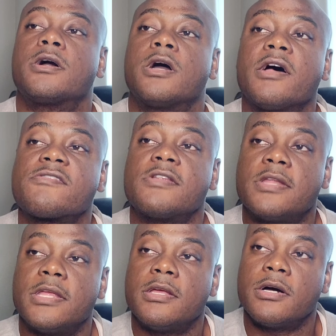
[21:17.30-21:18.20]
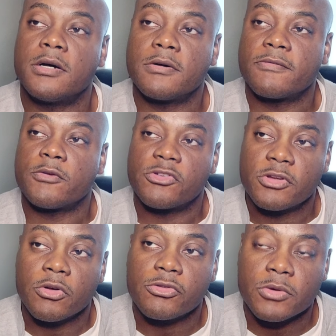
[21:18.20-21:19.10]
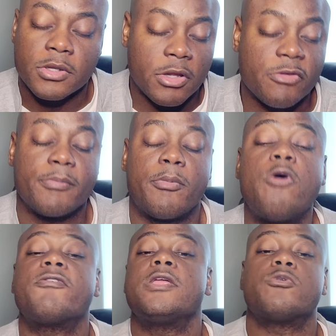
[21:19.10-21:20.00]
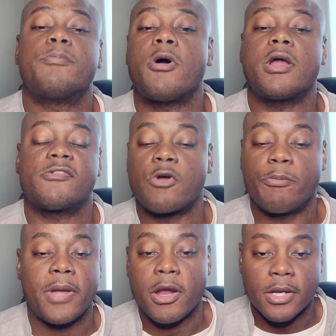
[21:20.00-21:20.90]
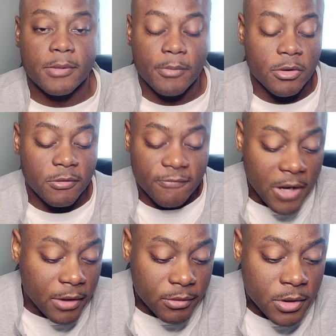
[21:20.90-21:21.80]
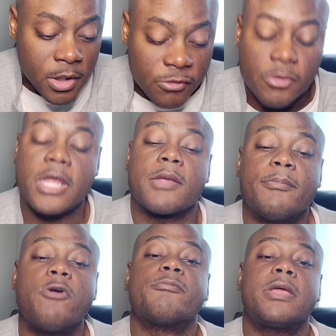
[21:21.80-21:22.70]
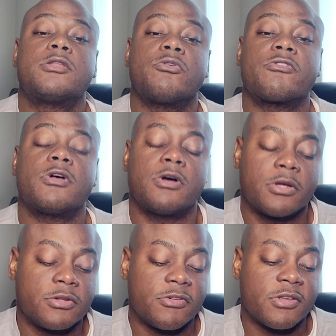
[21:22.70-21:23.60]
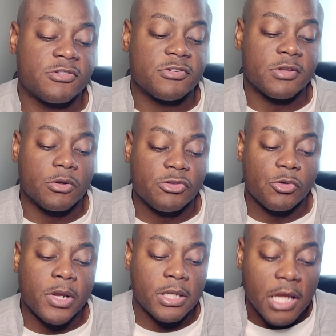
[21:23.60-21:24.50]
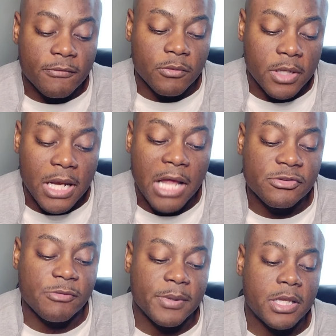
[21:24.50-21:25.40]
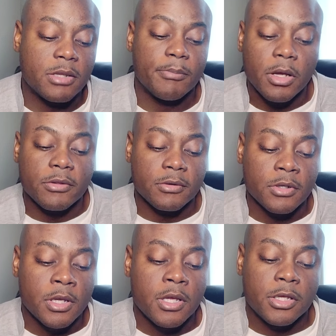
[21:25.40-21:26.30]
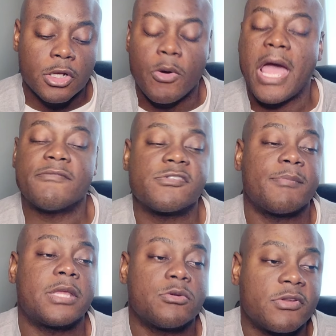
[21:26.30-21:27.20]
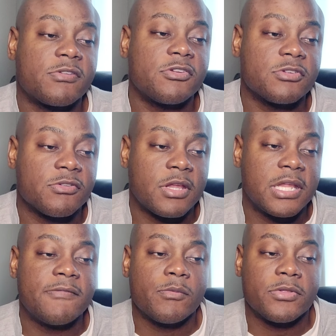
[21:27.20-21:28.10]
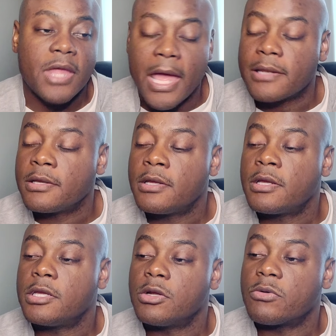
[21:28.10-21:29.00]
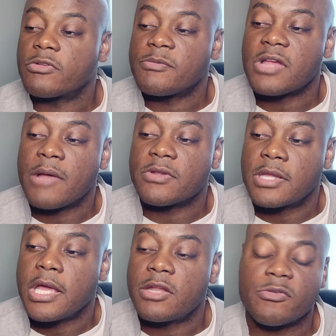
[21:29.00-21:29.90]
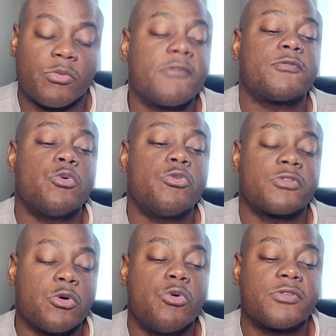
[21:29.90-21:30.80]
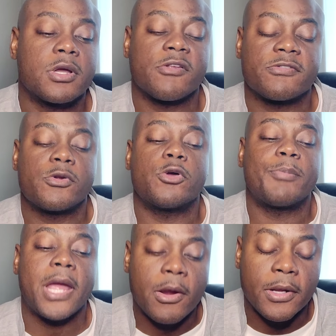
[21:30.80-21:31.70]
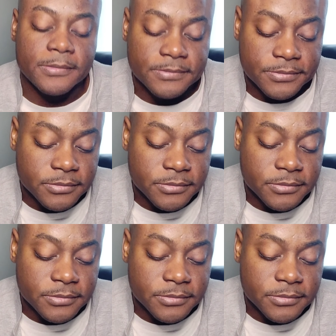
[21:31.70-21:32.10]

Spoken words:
custody of your children. It's both equal parties, co-parenting, mother and father, so they can both make those decisions on a joint level and not just be the mother, having to make those decisions. And even with that, sometimes, again, it's with who's the custodial parent